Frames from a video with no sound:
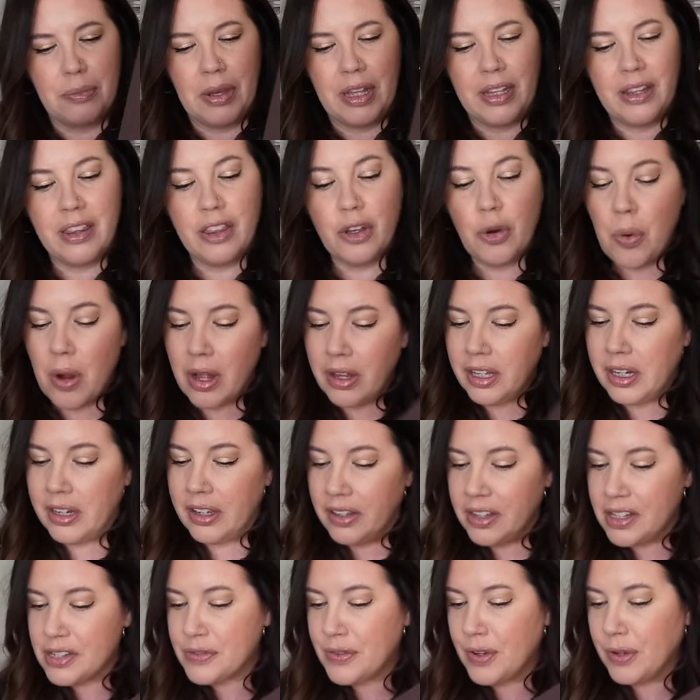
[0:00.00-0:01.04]
but the quality
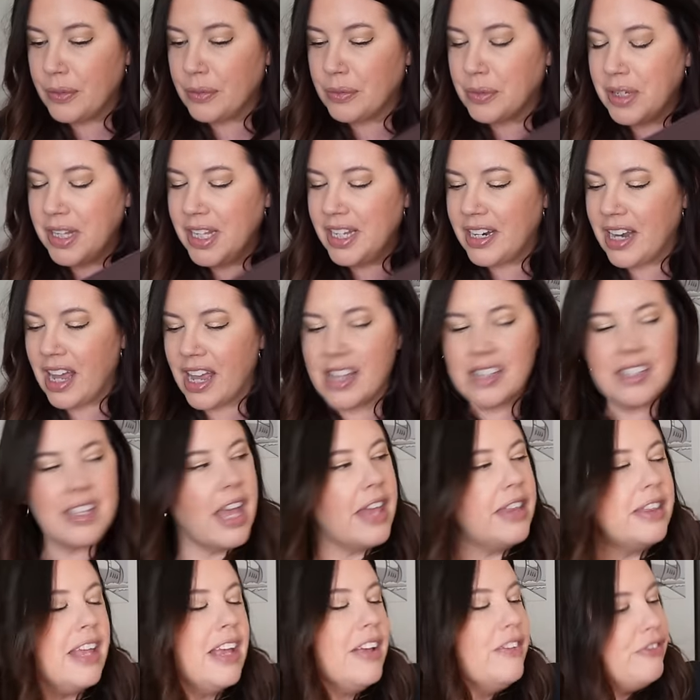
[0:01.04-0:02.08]
on this felt really nice,
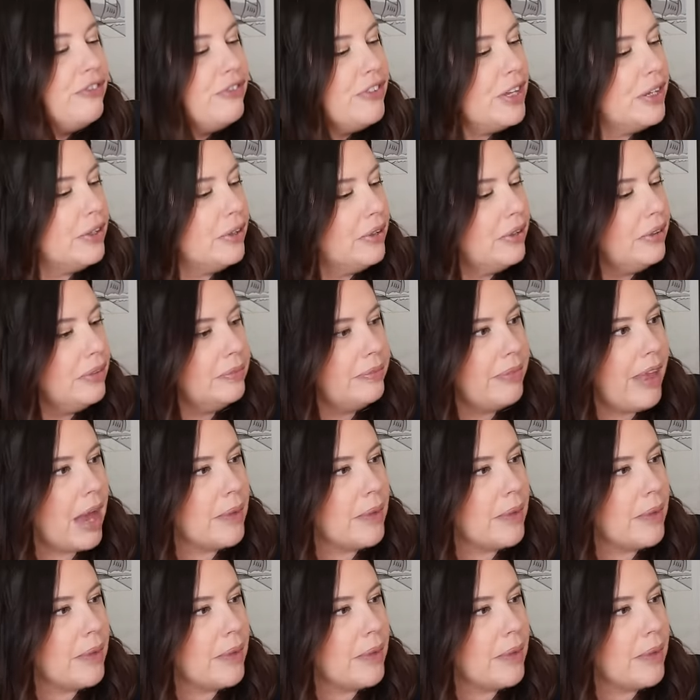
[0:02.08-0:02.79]
and they feel,